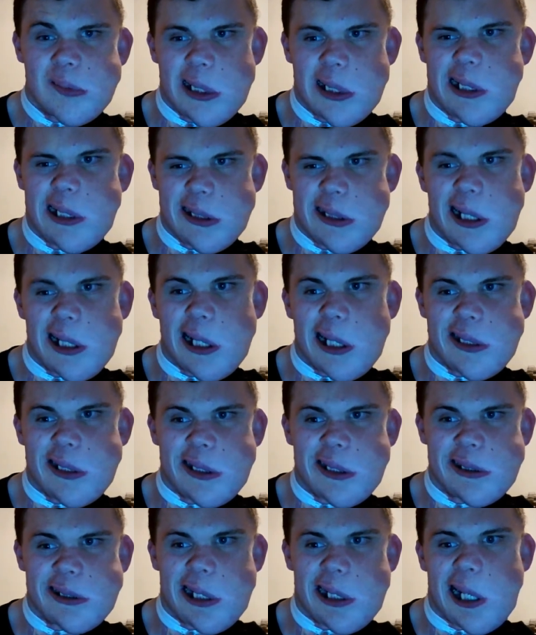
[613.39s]
excited
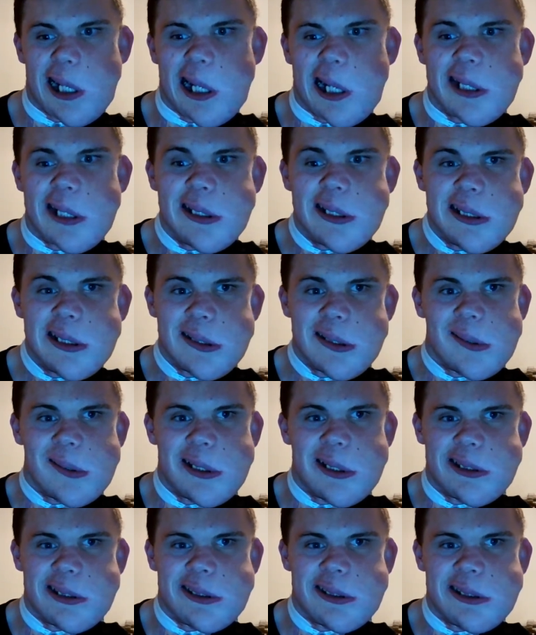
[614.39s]
to
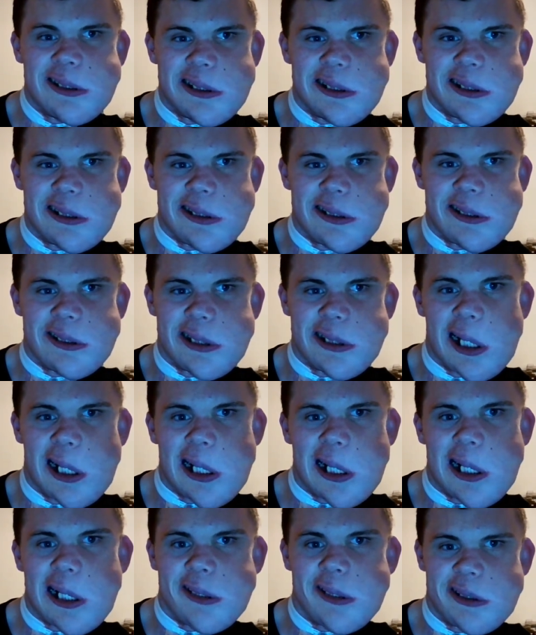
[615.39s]
actually see
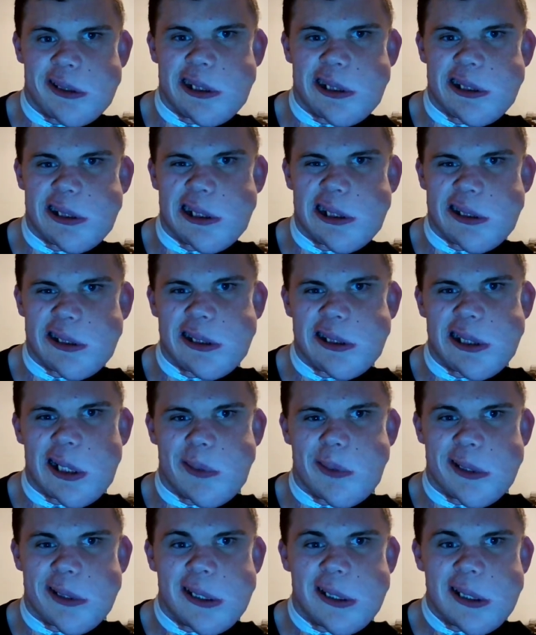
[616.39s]
J.K.
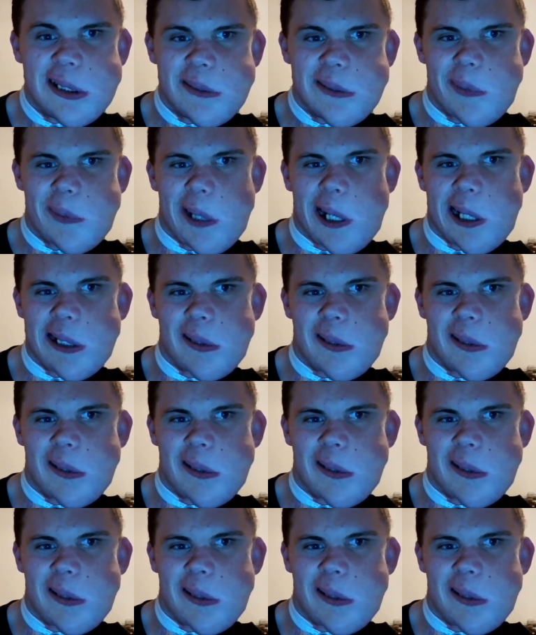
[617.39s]
Simmons back.